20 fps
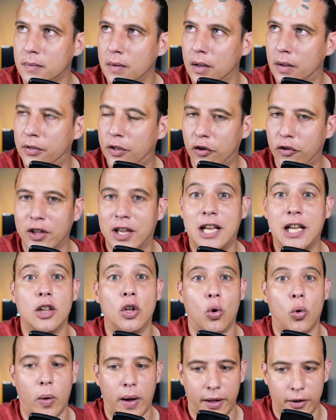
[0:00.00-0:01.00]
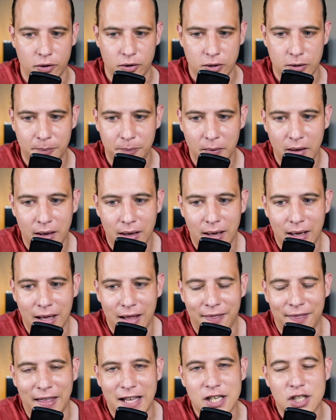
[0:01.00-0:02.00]
They're the killer whales.
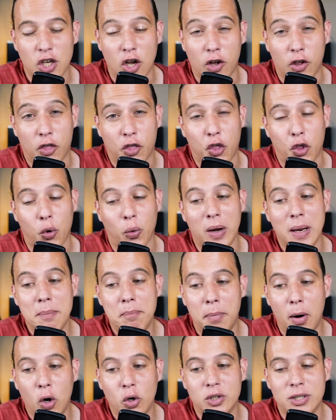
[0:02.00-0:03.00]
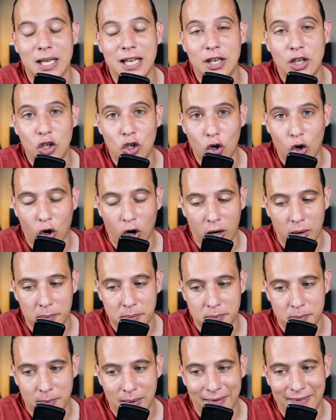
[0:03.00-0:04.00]
They sunk 3 boats in Europe,
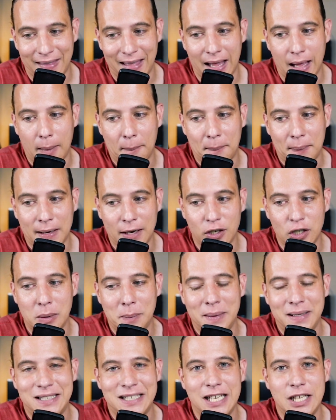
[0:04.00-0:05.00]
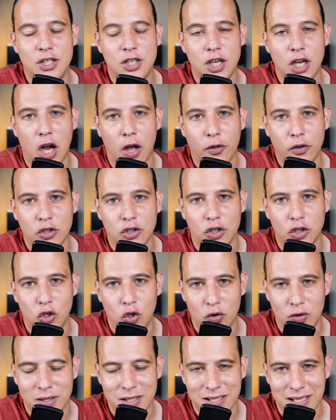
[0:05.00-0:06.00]
and they appear to be teaching others to do
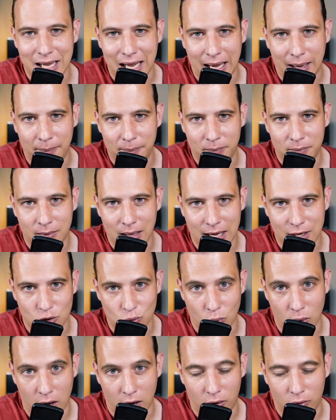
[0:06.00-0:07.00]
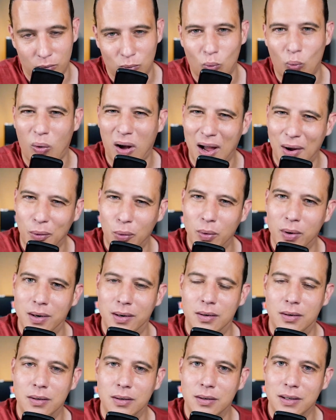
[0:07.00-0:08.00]
the same as well. Why
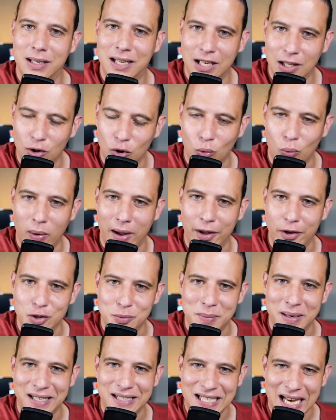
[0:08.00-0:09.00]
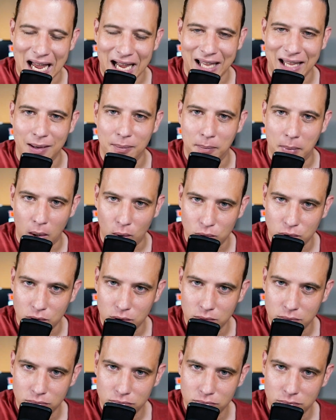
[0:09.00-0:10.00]
would killer whales be attacking boats?